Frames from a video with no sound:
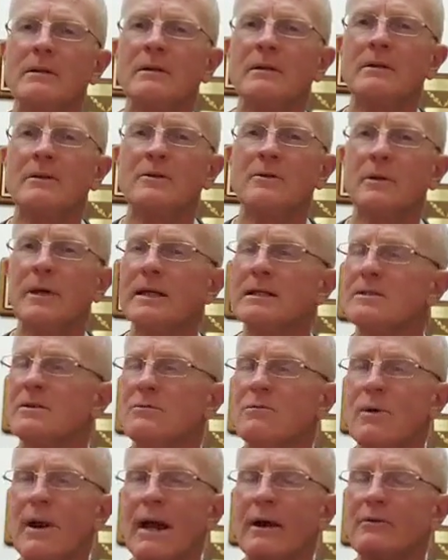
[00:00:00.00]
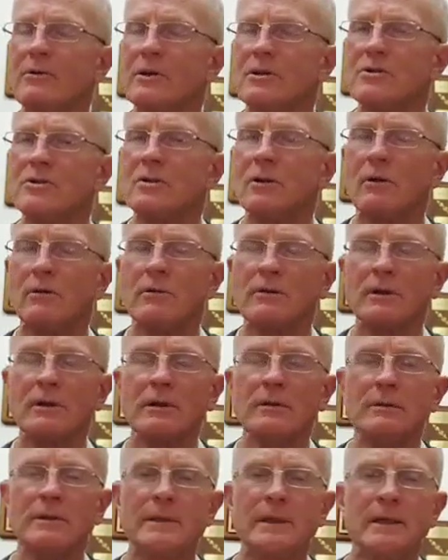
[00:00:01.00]
It creates a rounded
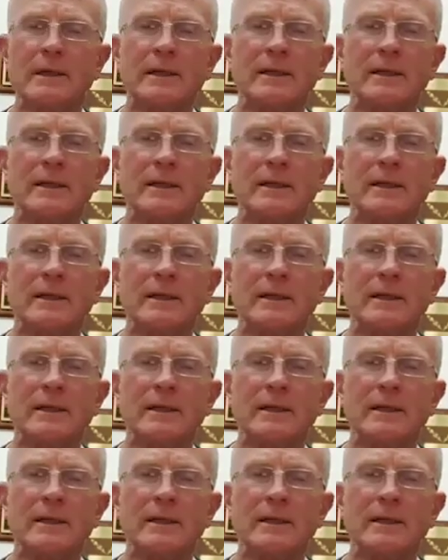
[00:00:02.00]
shoulder.